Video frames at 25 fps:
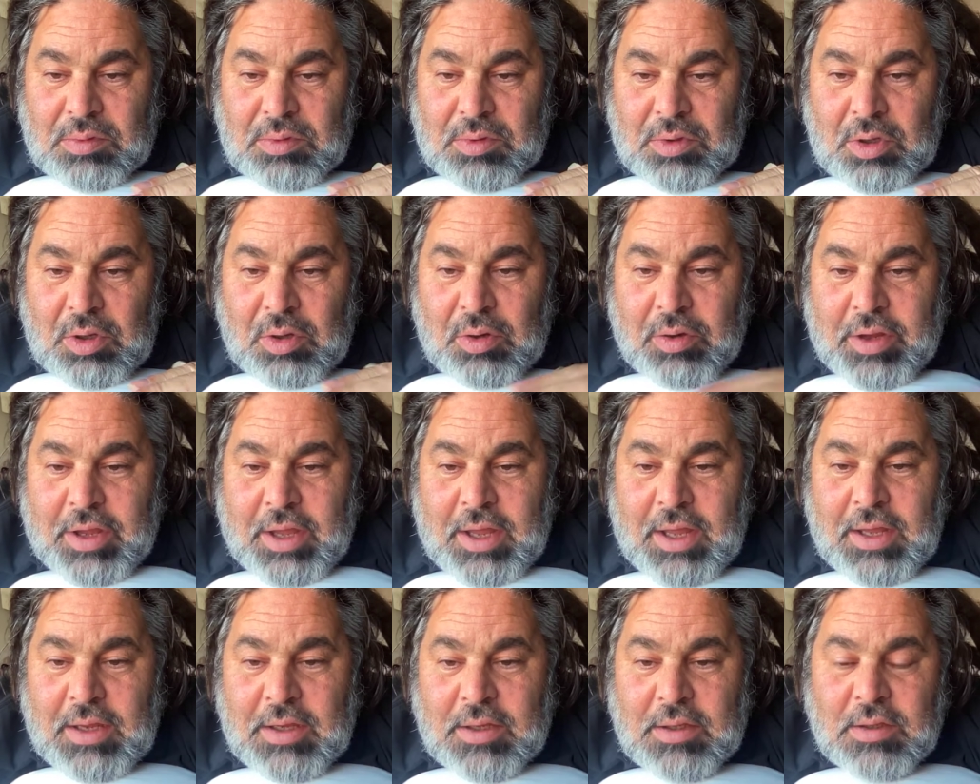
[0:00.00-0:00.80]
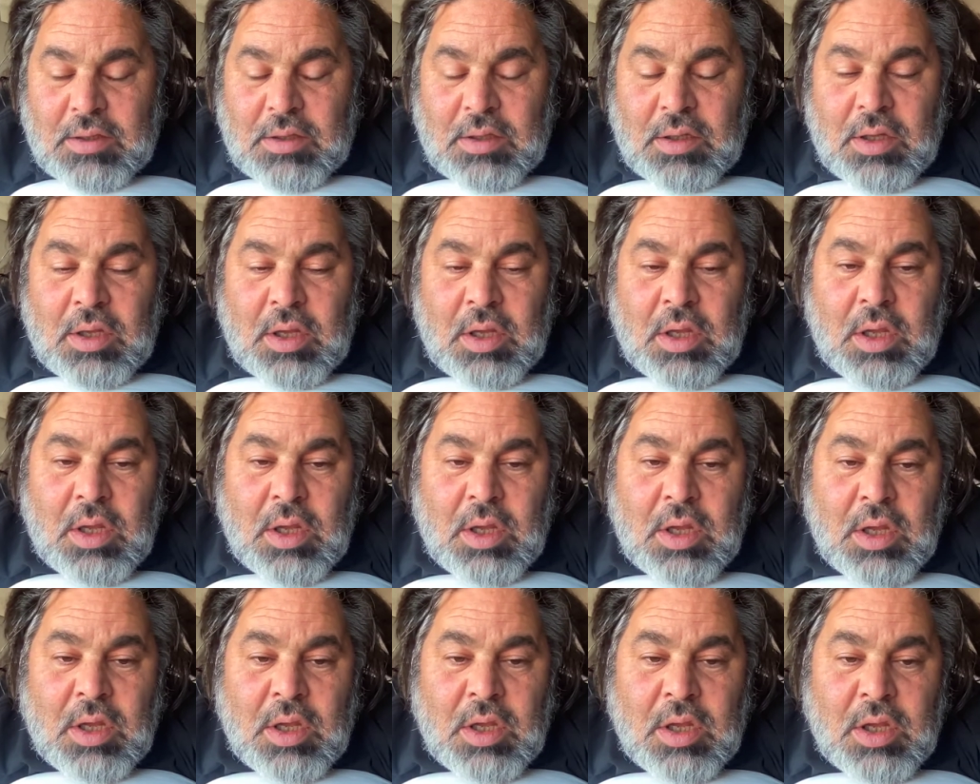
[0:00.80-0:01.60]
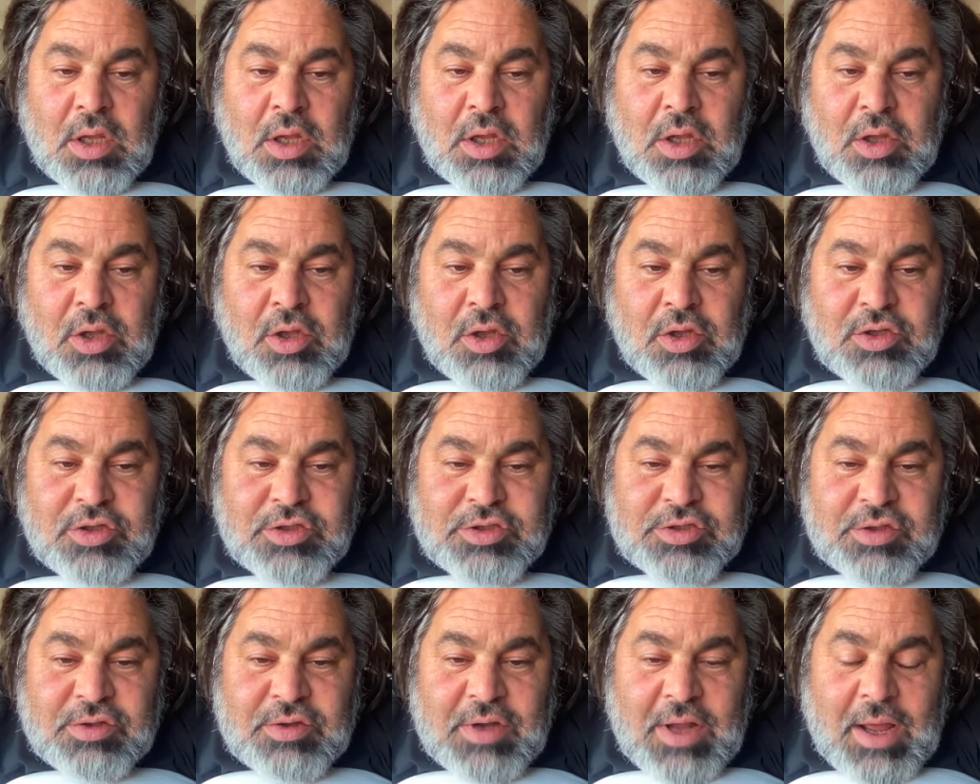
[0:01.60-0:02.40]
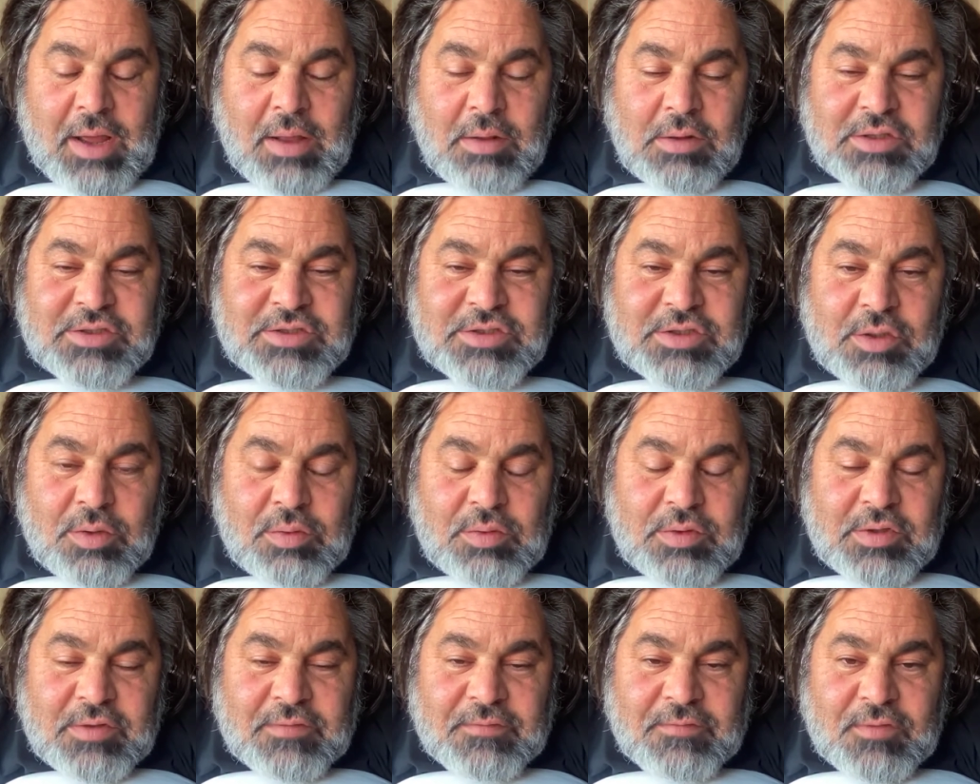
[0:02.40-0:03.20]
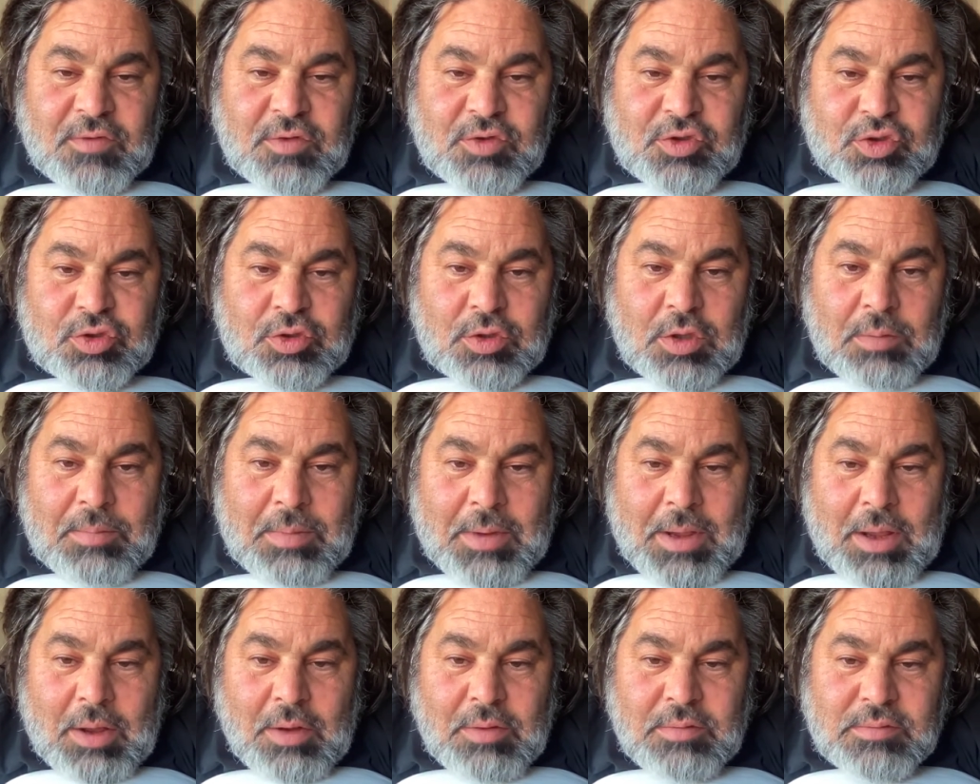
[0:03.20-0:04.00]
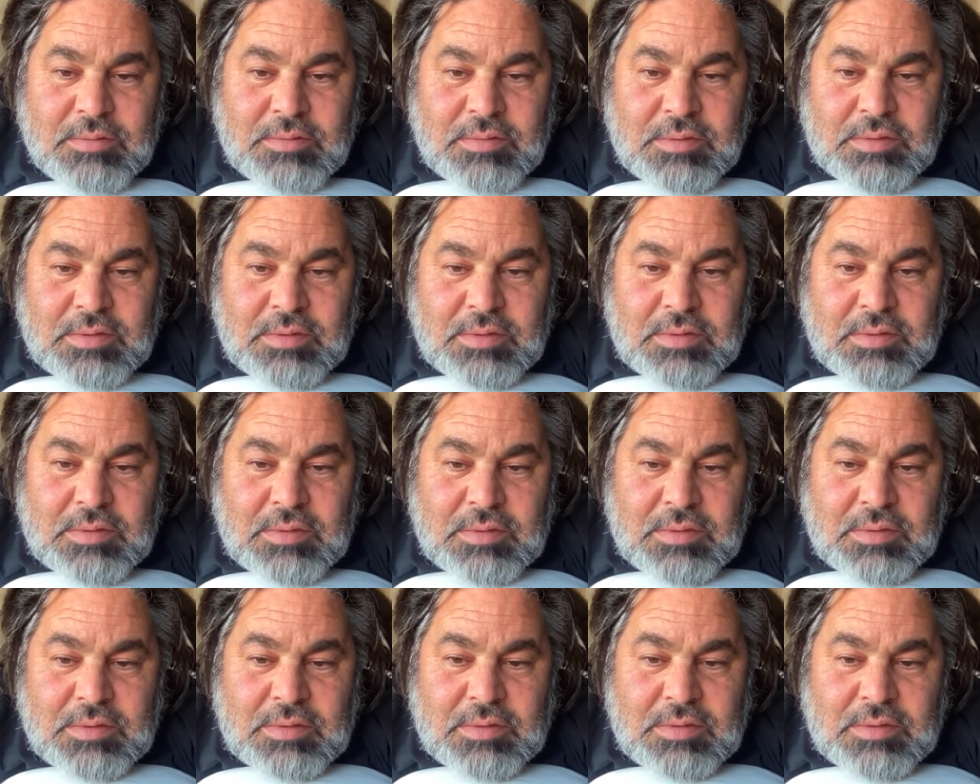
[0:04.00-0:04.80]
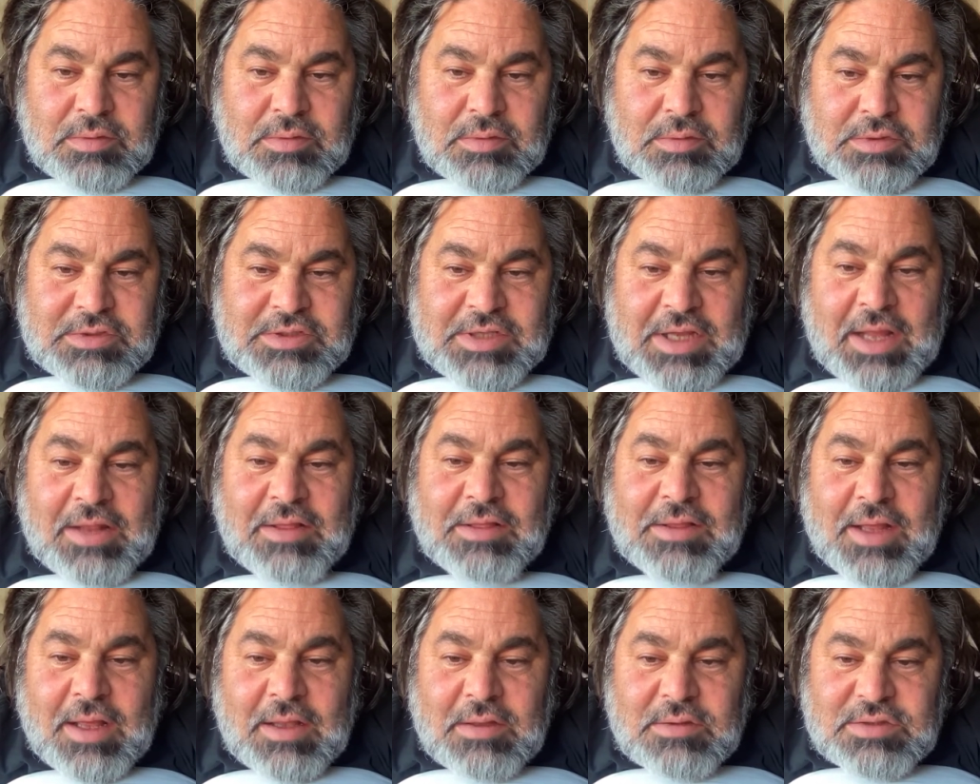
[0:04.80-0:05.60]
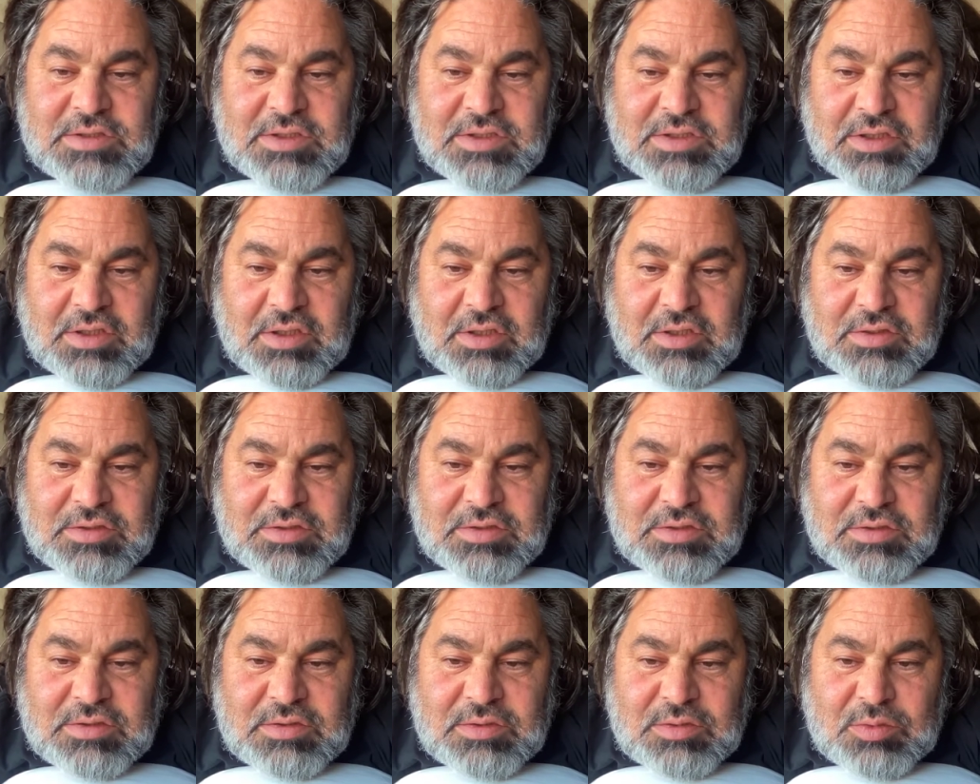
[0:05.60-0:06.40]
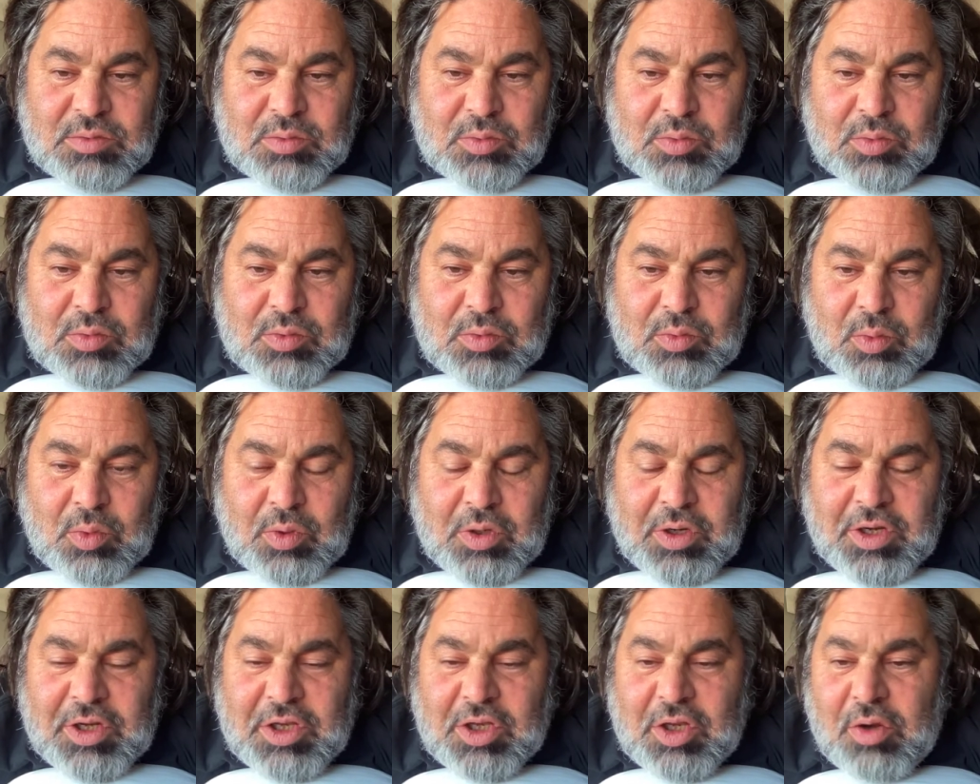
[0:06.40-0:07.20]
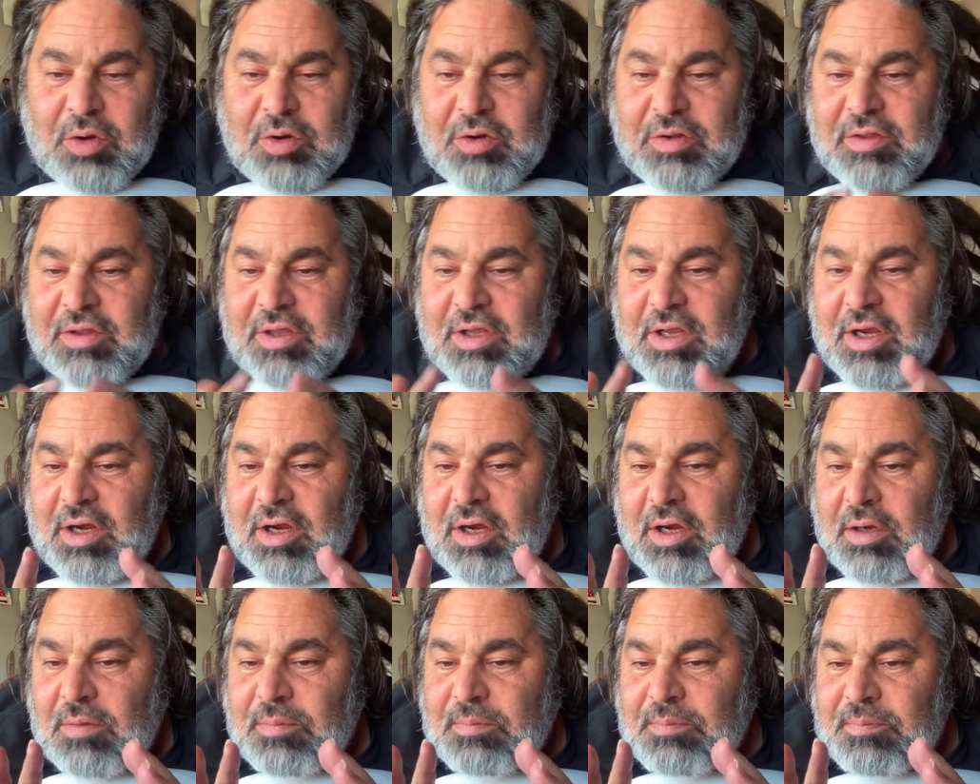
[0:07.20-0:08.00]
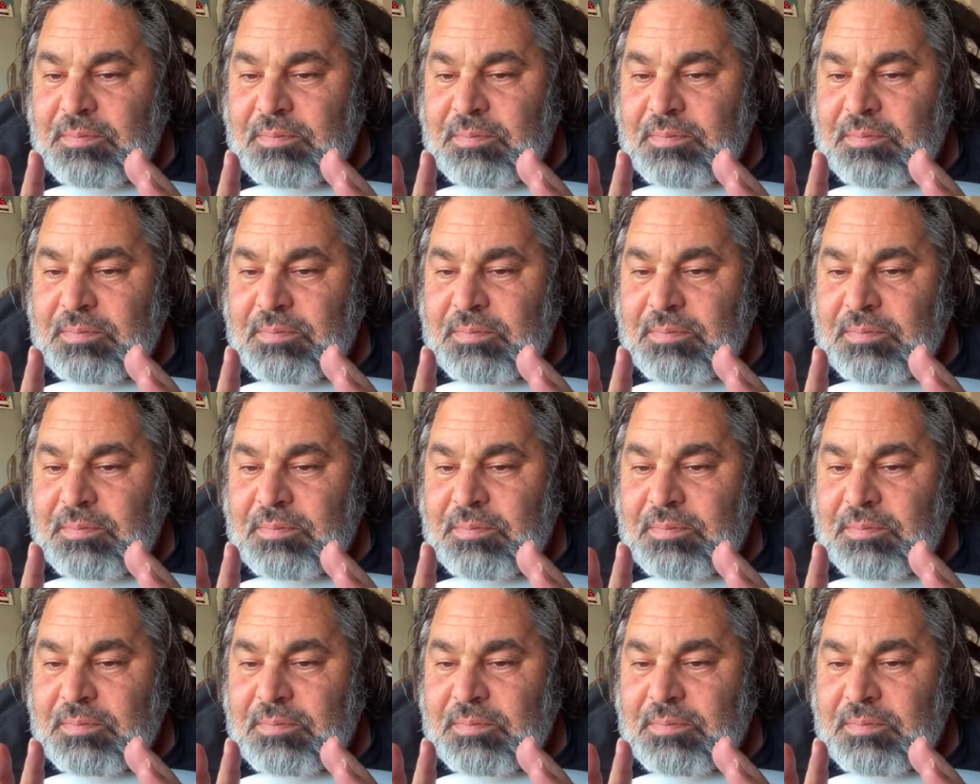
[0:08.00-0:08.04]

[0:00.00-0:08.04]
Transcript: Okay? So now let's go to the future about 10,000 years. We're going to go to the year